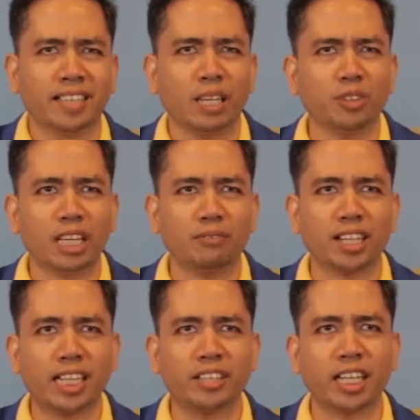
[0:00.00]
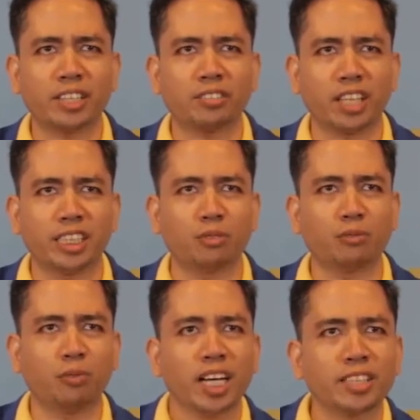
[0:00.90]
would have a clear understanding of
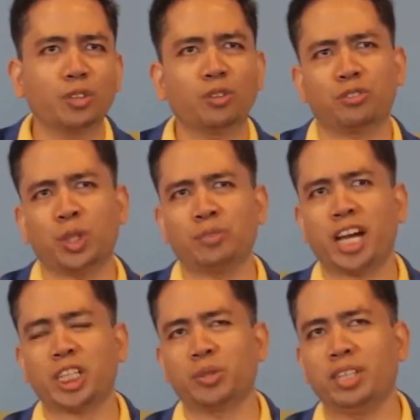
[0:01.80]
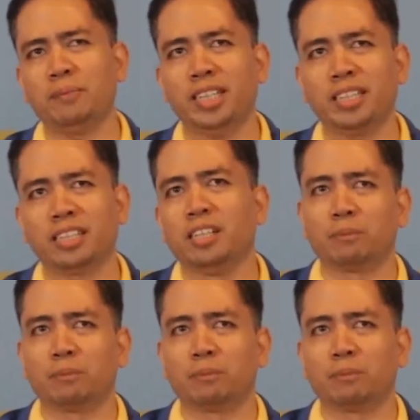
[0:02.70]
what those terms actually mean.